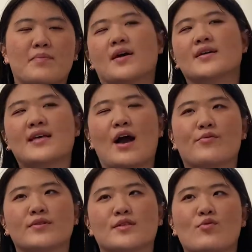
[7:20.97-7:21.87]
because I
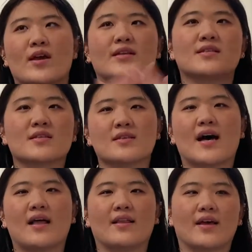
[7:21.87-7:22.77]
was so into
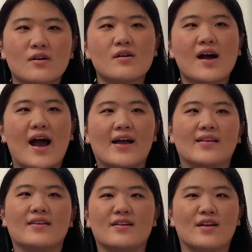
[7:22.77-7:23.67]
that culture, I
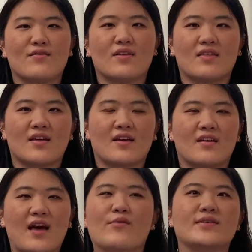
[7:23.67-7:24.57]
didn't even
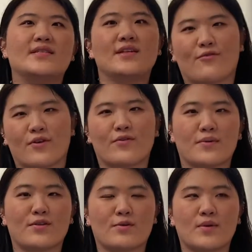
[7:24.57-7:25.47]
think that I was different from
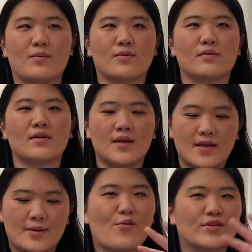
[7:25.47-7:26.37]
other people.
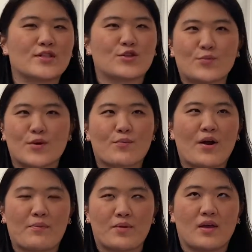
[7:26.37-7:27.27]
It was super
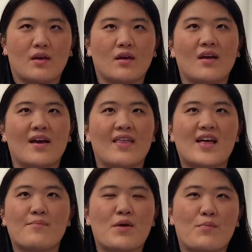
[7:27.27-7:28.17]
preppy
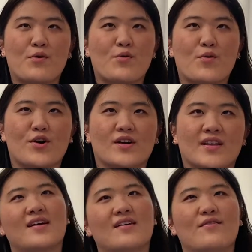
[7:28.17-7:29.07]
that people wore
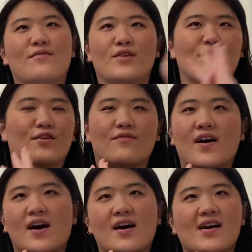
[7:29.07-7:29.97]
Vineyard
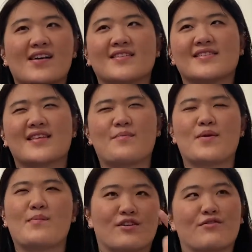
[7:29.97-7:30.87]
Vines, that J.